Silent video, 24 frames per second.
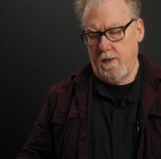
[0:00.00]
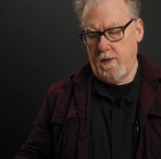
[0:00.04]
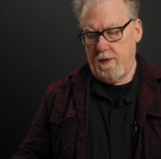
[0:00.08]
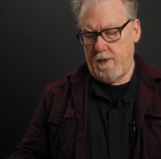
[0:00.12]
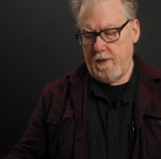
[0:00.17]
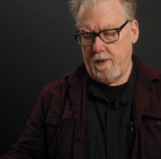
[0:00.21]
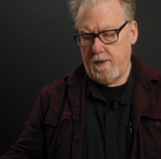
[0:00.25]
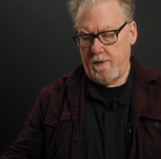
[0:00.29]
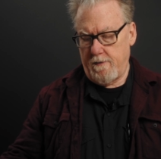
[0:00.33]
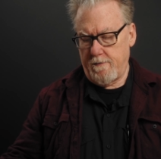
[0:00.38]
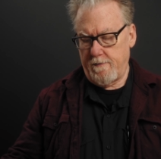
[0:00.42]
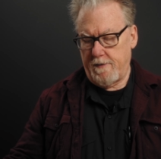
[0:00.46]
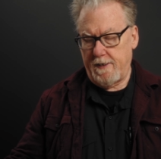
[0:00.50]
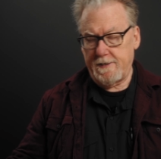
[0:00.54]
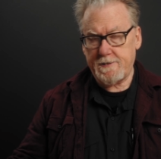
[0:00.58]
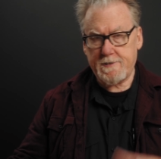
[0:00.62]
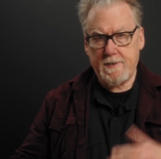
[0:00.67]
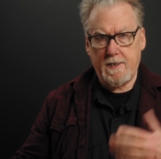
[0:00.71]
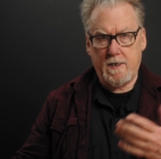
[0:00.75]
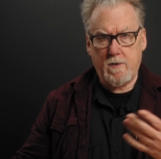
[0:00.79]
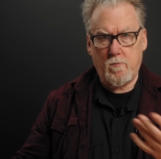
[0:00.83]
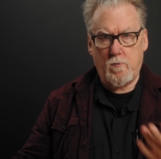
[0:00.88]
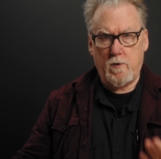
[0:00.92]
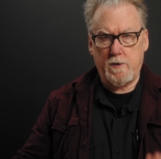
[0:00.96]
uh, that's
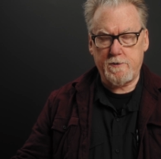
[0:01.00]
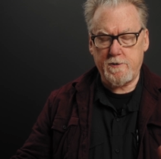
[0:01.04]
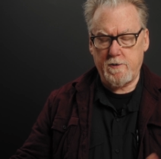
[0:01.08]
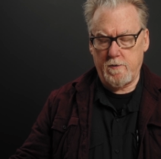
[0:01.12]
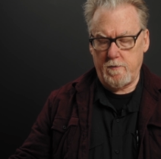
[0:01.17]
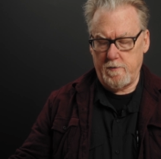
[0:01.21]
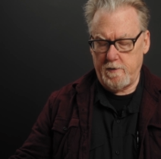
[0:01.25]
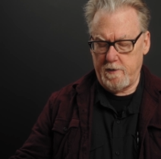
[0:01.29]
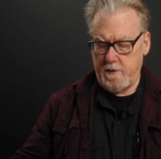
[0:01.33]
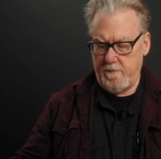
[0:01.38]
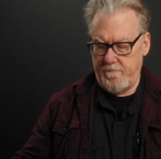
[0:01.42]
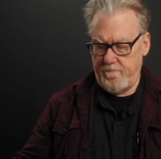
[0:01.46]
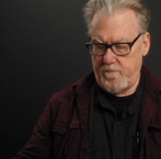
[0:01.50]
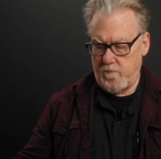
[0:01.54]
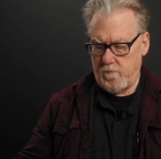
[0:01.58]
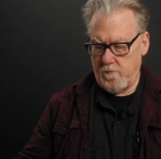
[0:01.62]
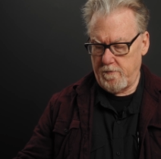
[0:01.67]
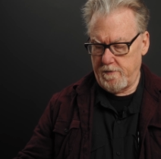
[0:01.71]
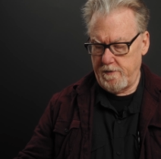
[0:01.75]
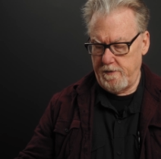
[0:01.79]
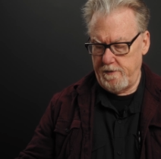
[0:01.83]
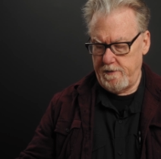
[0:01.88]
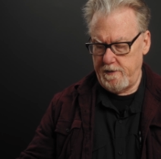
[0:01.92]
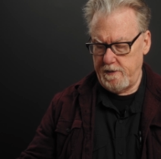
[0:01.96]
kind of what you're looking for
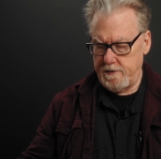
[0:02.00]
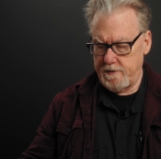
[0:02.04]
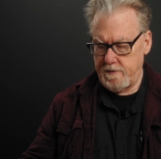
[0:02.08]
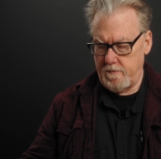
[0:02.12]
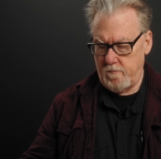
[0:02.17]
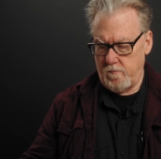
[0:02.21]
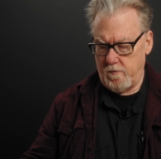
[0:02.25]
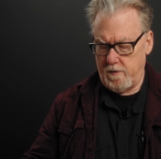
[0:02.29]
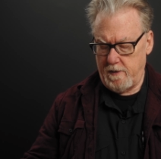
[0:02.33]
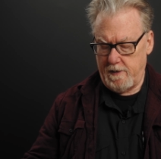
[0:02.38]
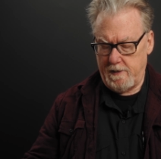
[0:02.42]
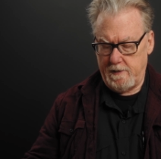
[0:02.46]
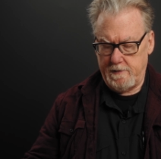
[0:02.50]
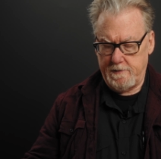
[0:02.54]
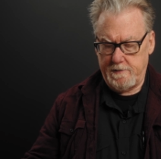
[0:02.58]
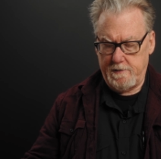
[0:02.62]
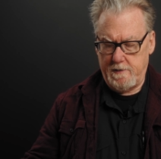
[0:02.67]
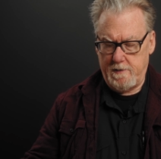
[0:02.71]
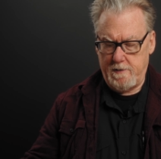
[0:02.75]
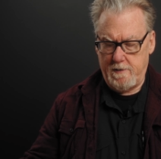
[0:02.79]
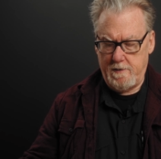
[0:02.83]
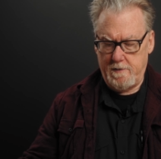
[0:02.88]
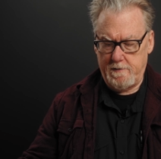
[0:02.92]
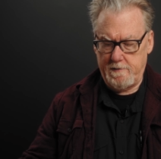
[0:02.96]
condition-wise.
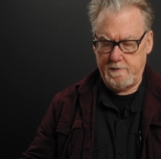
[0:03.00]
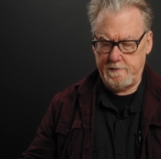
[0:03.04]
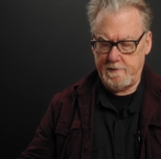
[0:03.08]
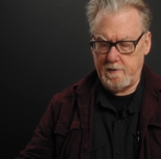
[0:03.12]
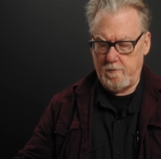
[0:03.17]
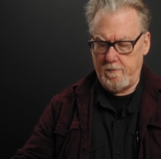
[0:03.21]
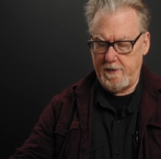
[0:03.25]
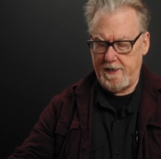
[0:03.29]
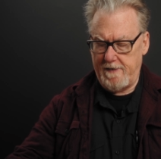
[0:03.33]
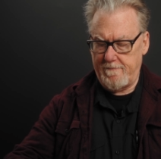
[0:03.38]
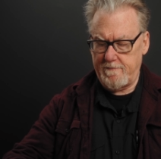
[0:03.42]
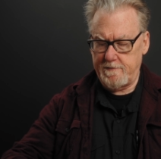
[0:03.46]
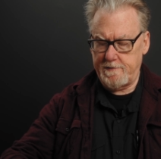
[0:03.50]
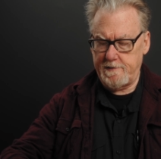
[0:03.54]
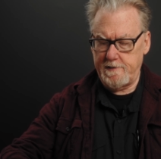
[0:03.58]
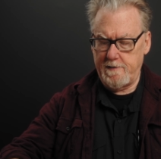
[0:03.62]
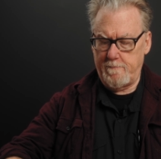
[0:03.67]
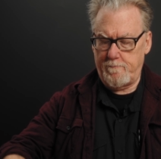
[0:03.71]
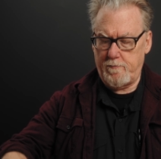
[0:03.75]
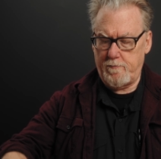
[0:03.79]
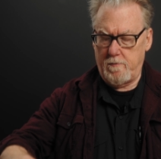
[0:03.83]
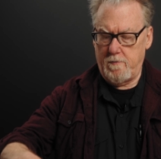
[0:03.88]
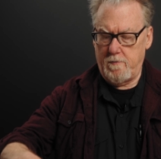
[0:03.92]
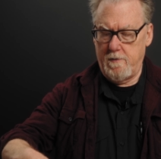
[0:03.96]
So we have a
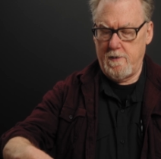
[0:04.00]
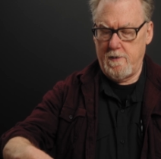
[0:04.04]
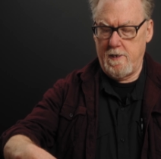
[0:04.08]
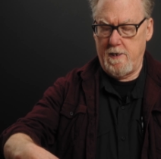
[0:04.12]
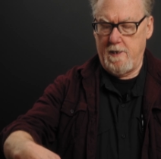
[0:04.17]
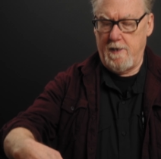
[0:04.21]
simple